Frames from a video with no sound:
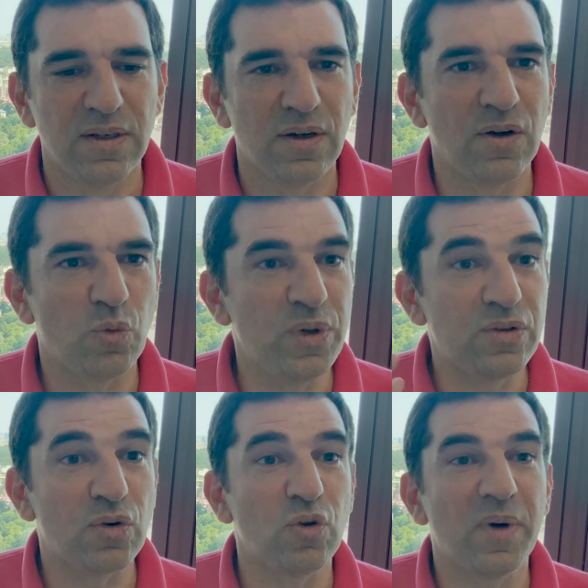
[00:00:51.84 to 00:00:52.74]
uh, we
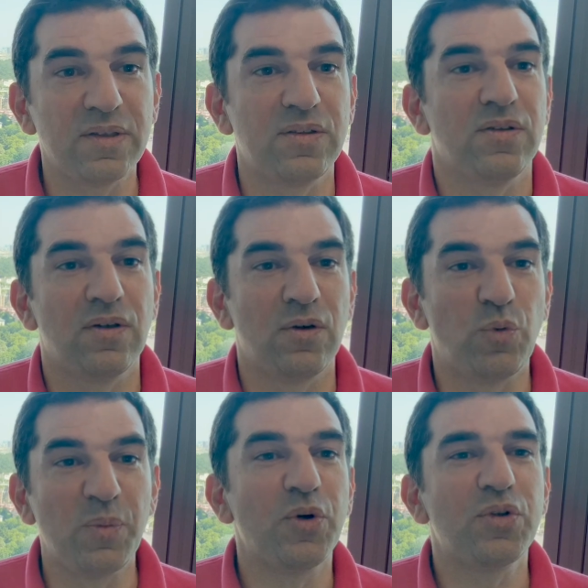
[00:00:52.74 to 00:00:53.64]
talk about uh,
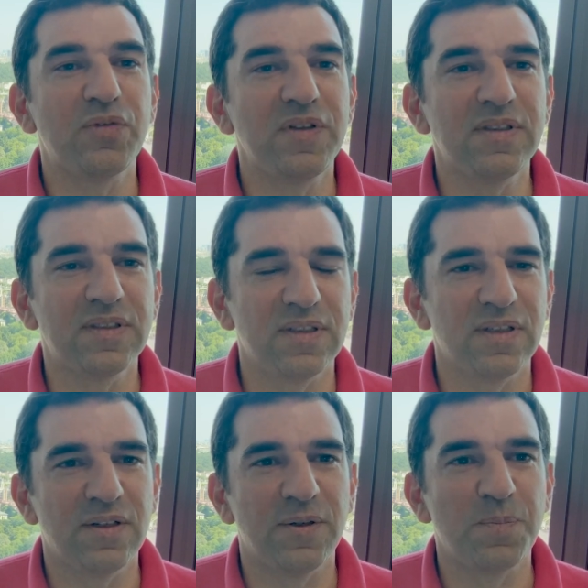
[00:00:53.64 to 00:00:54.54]
remote office
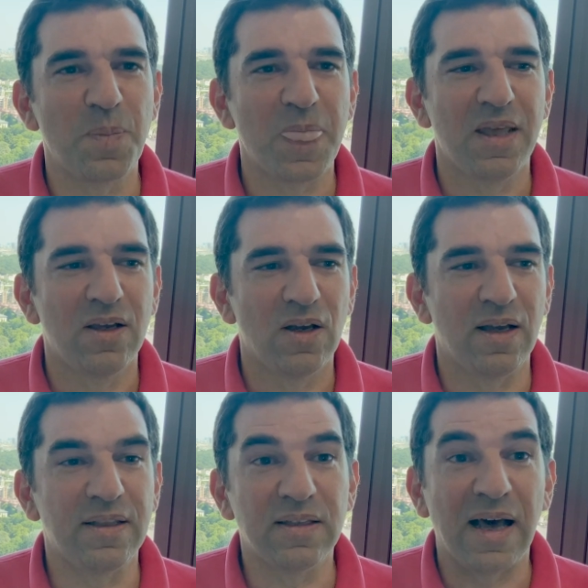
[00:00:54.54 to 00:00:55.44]

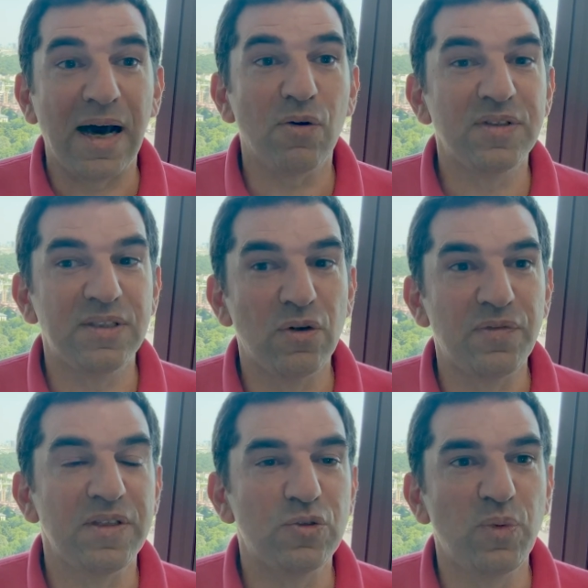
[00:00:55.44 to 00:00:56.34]
and how the
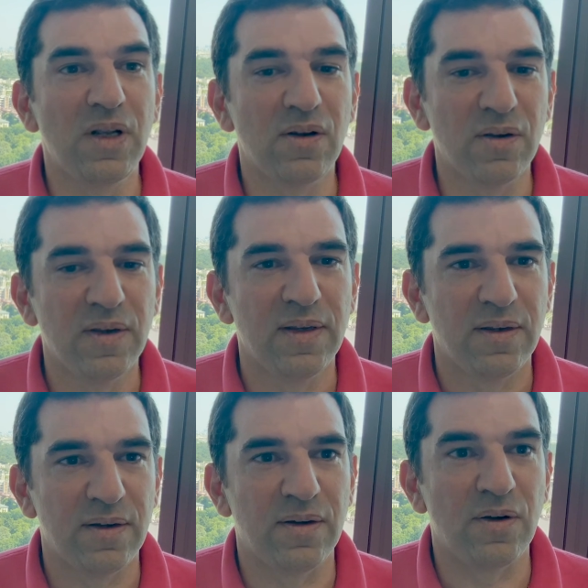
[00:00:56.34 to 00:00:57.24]
office will
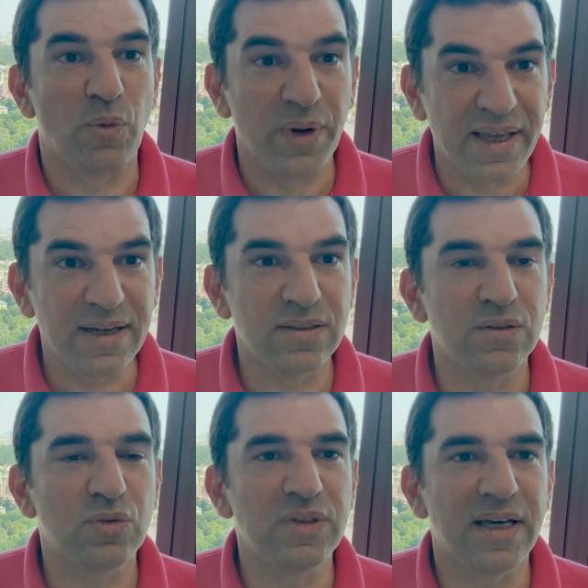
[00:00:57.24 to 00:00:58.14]
uh,
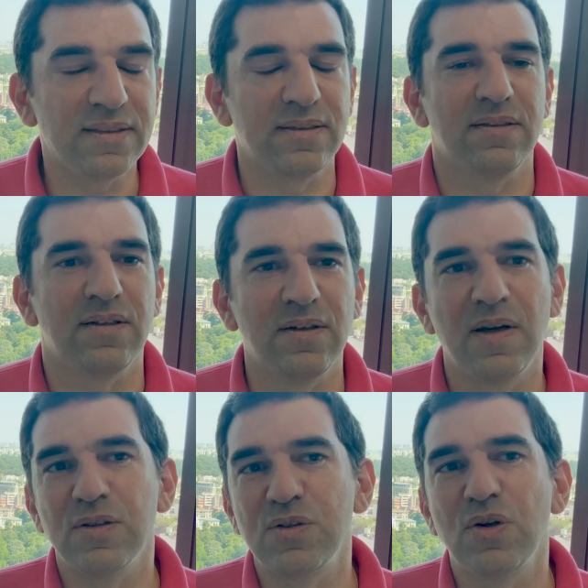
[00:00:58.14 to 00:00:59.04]
react to that. Uh,
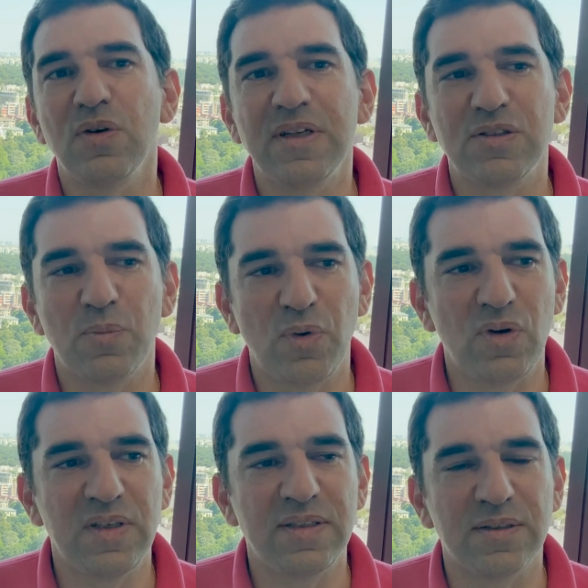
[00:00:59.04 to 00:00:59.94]
and the second example
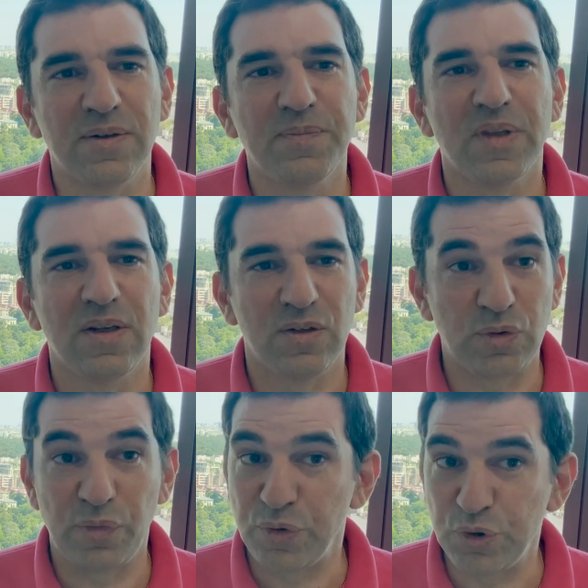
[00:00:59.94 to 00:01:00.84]
is uh,
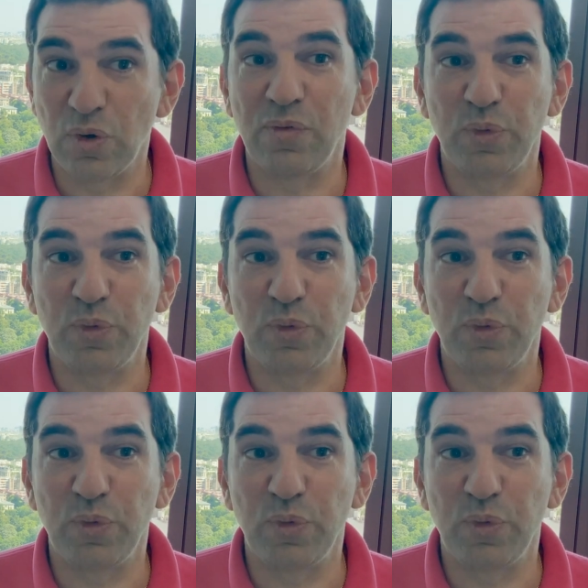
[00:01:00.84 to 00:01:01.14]
the future of